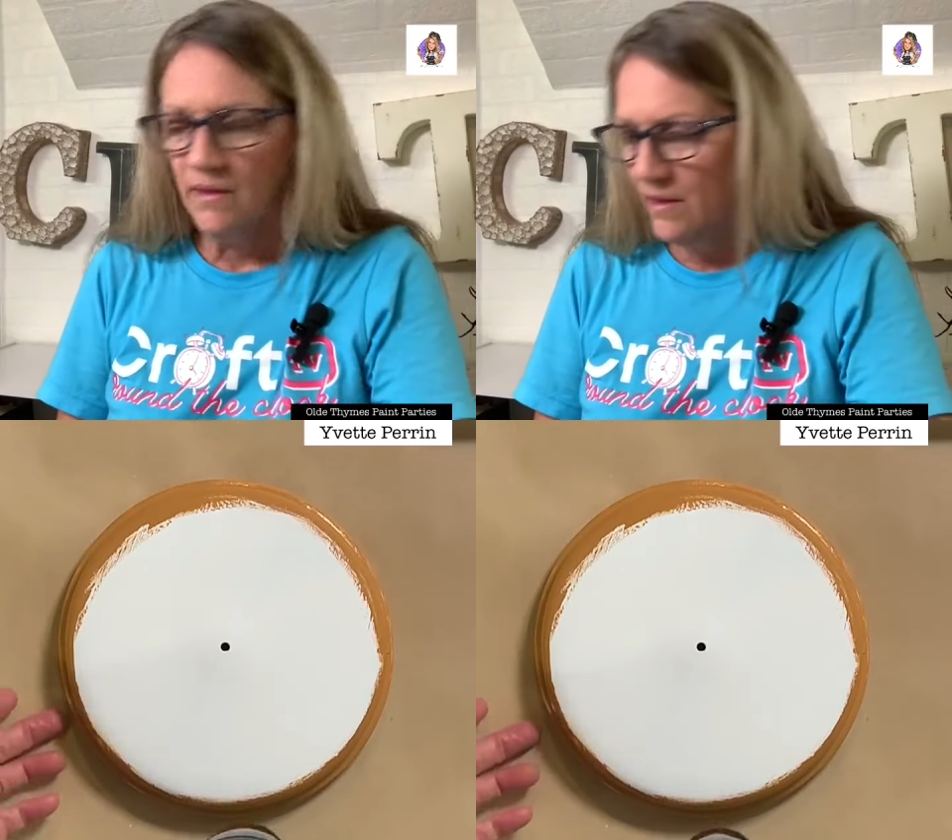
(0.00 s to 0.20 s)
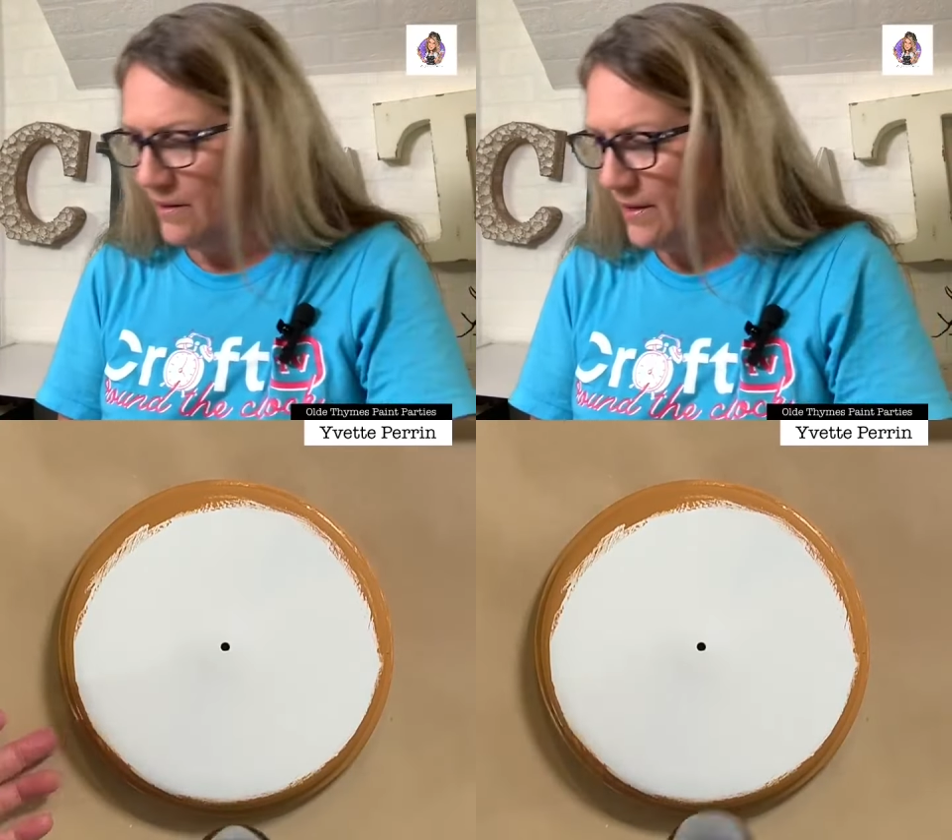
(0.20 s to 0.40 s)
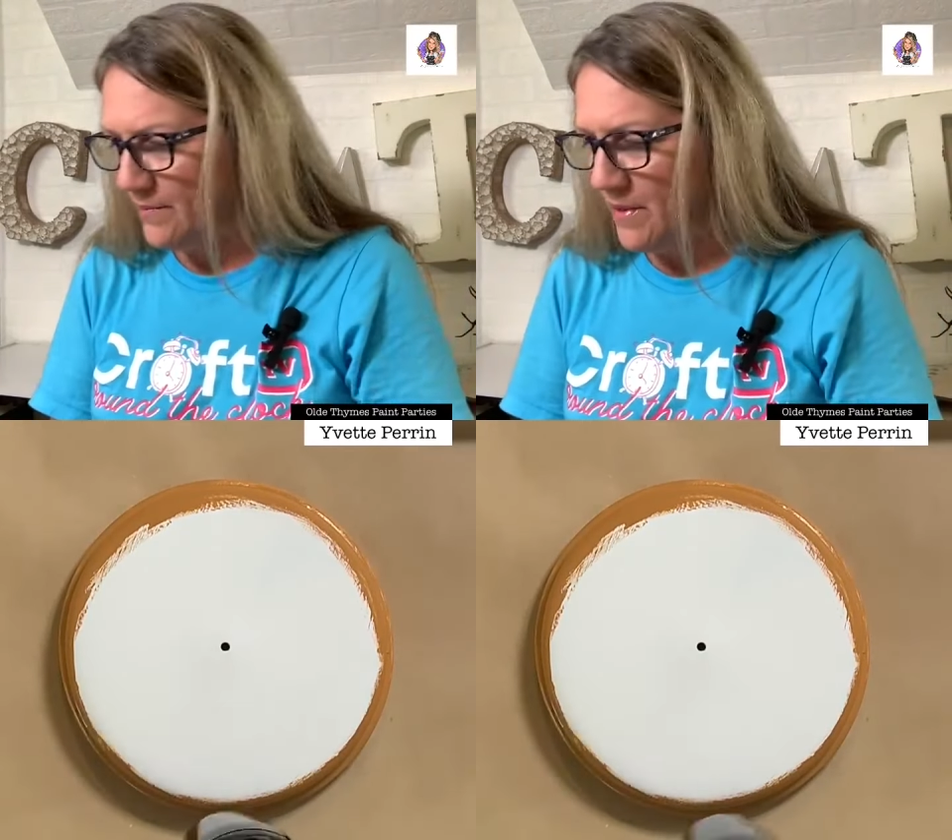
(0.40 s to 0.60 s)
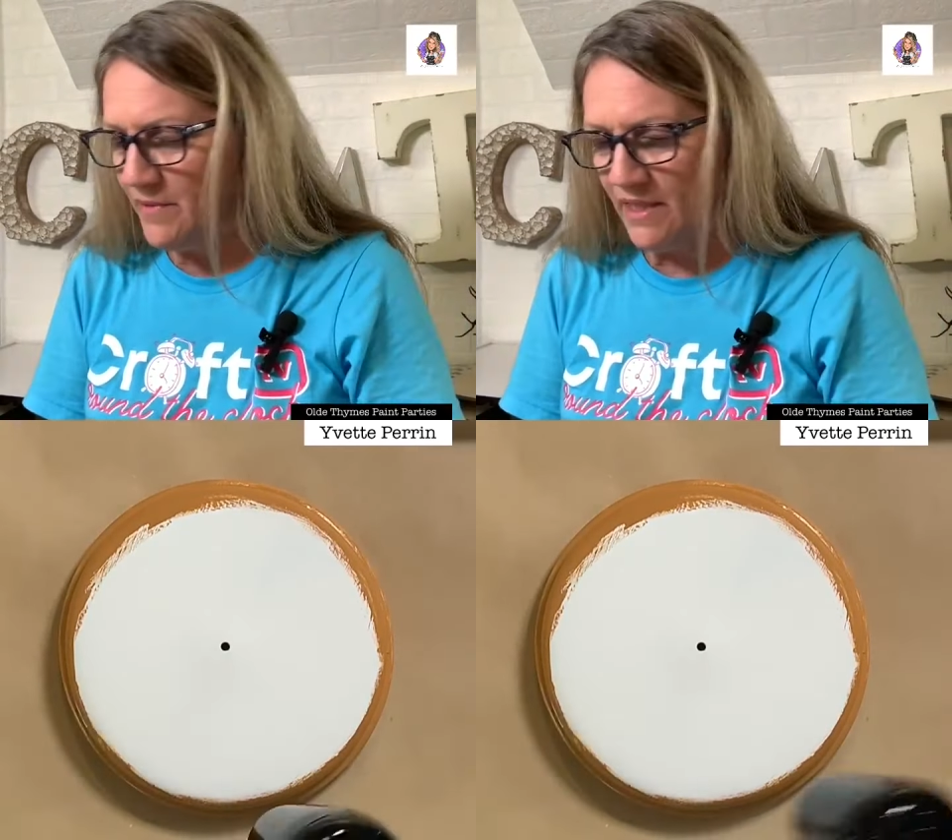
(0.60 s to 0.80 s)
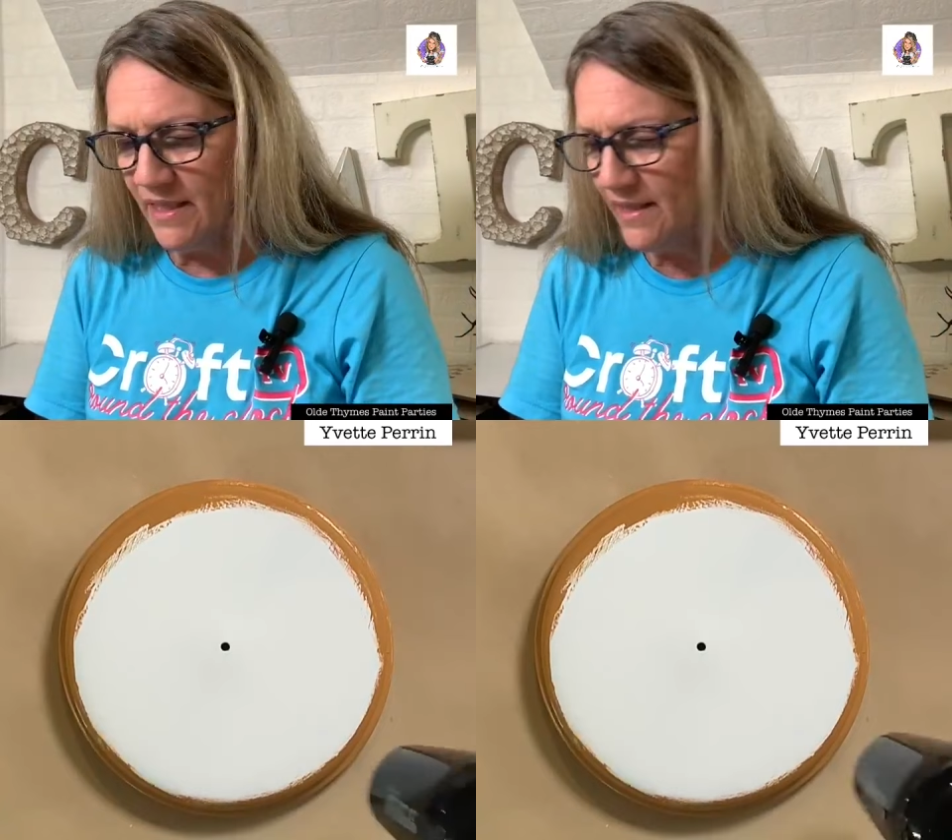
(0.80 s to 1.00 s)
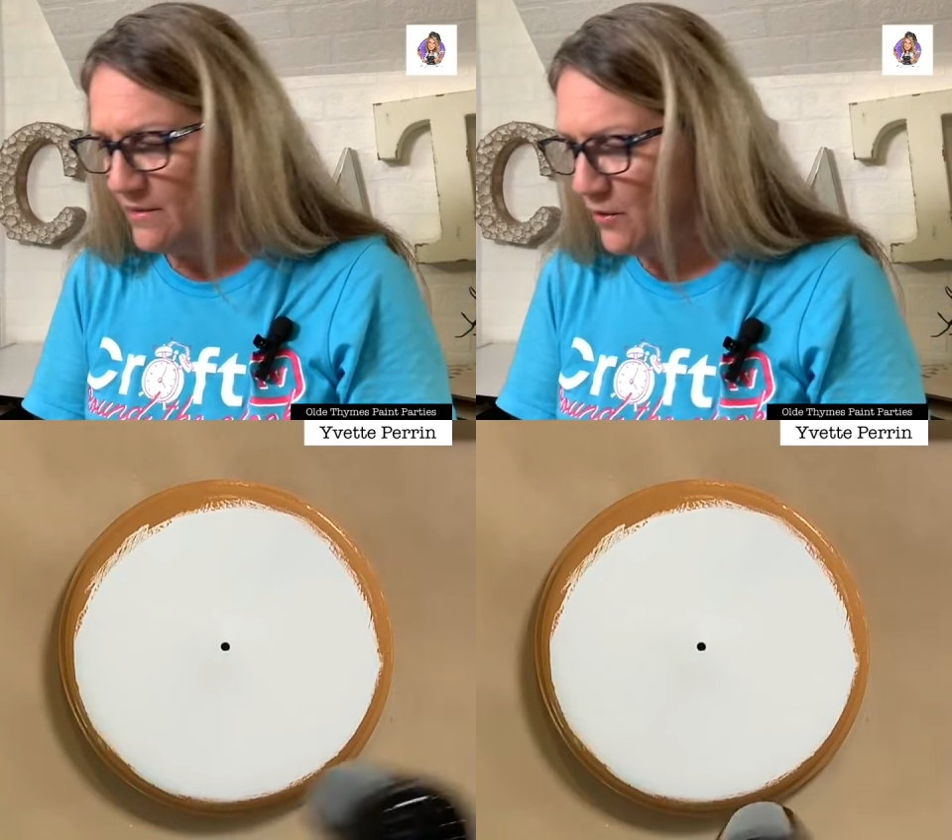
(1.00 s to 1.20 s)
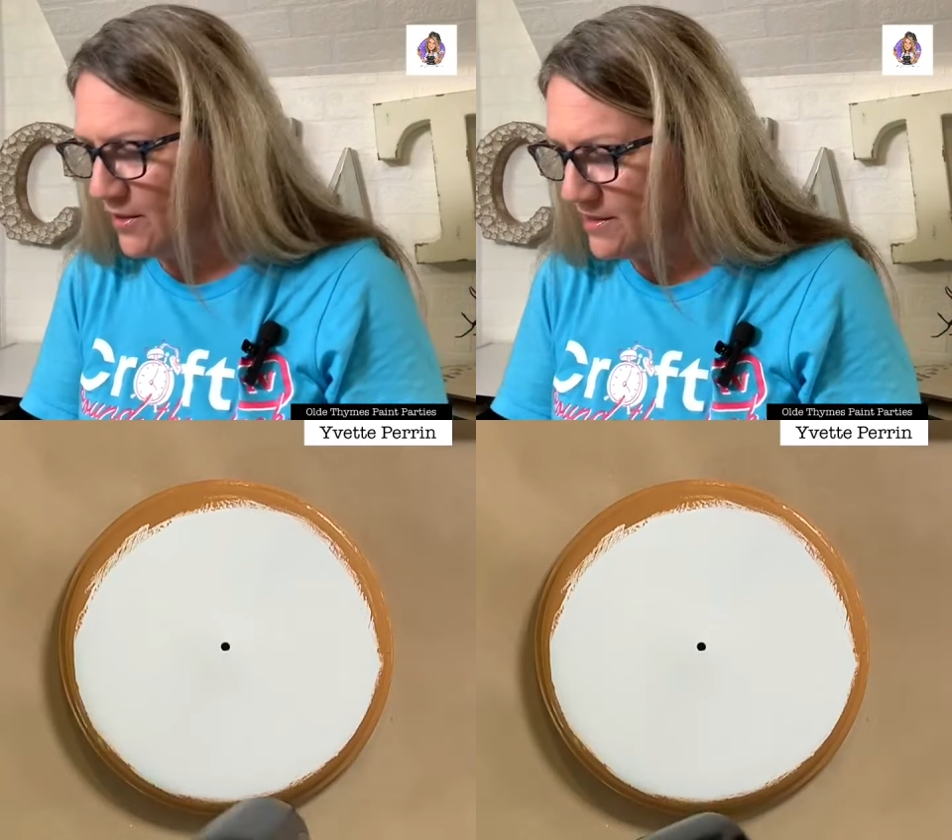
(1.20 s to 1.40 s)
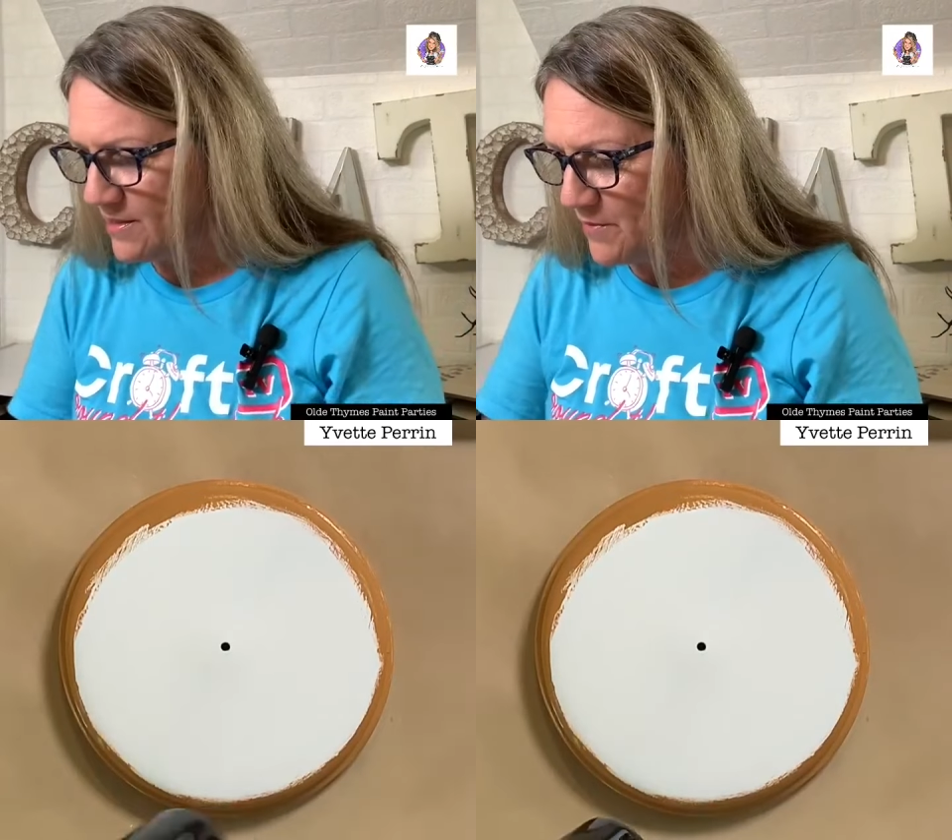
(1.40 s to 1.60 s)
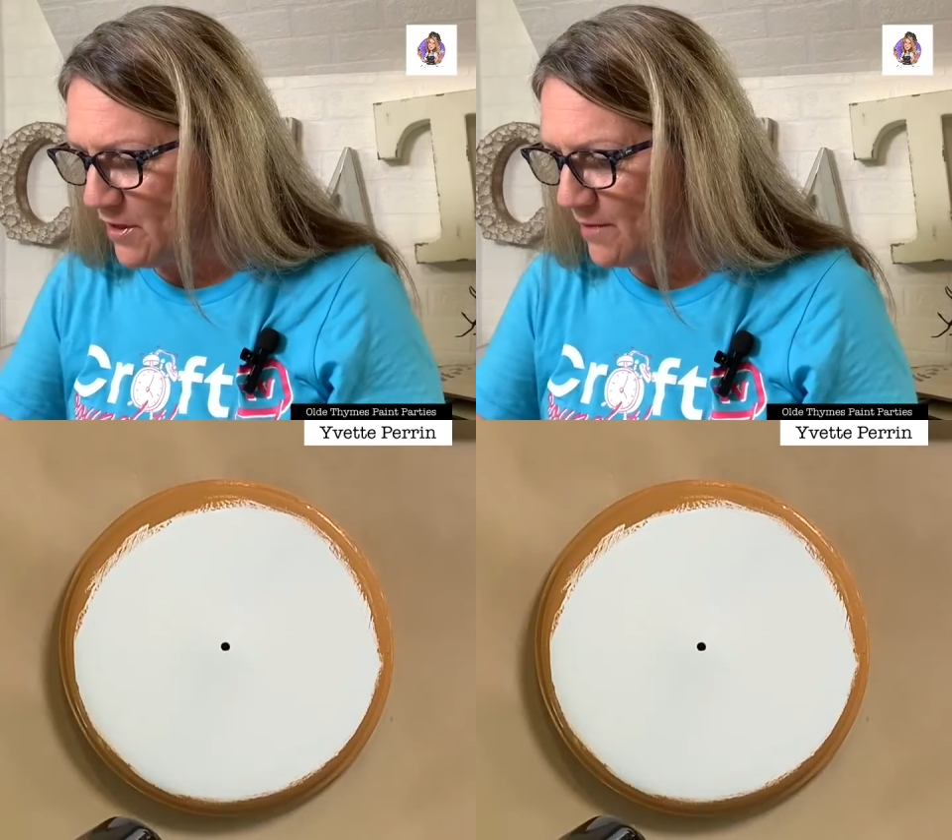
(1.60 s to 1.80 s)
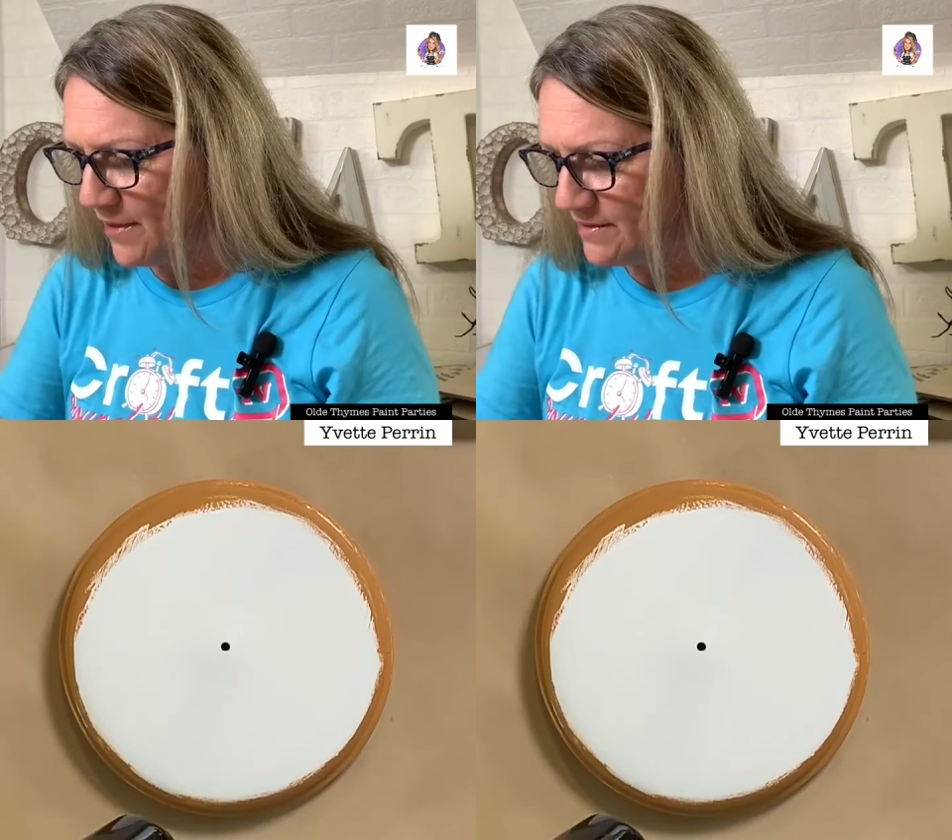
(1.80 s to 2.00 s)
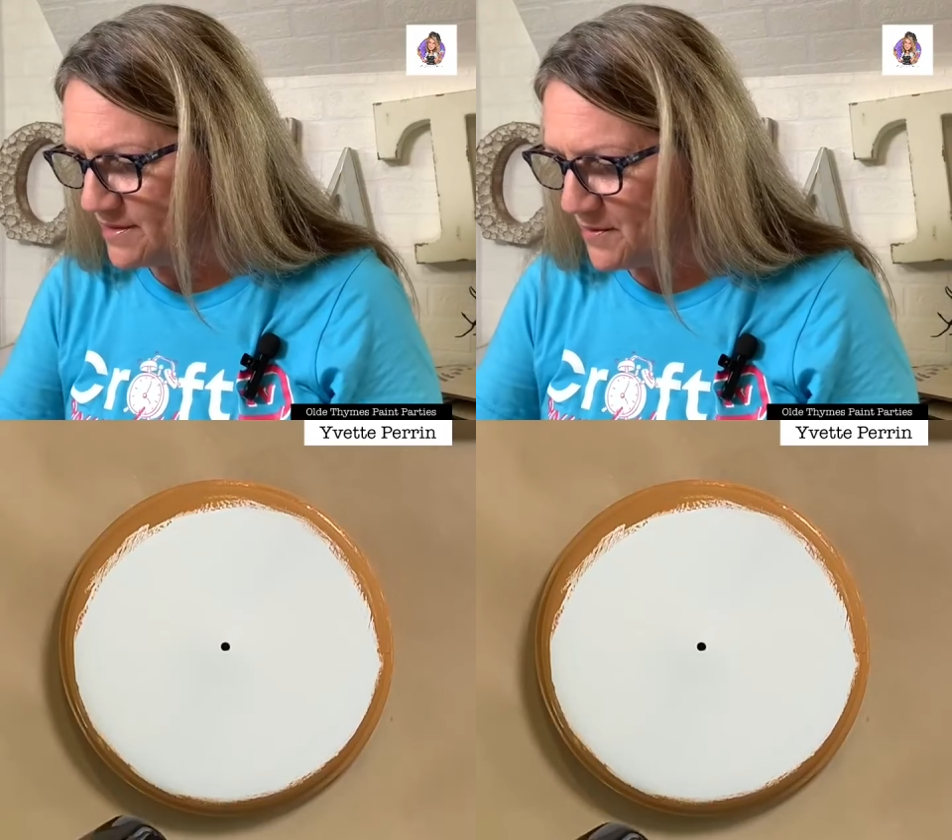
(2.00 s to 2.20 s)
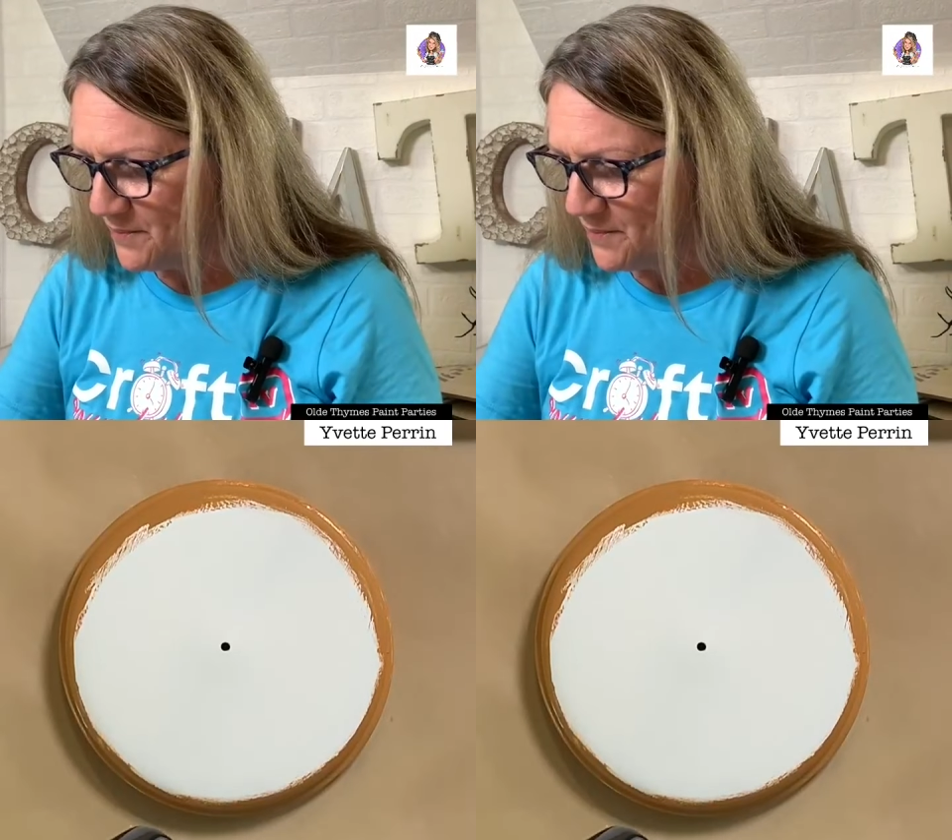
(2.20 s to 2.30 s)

All right, maybe then I can look at some comments.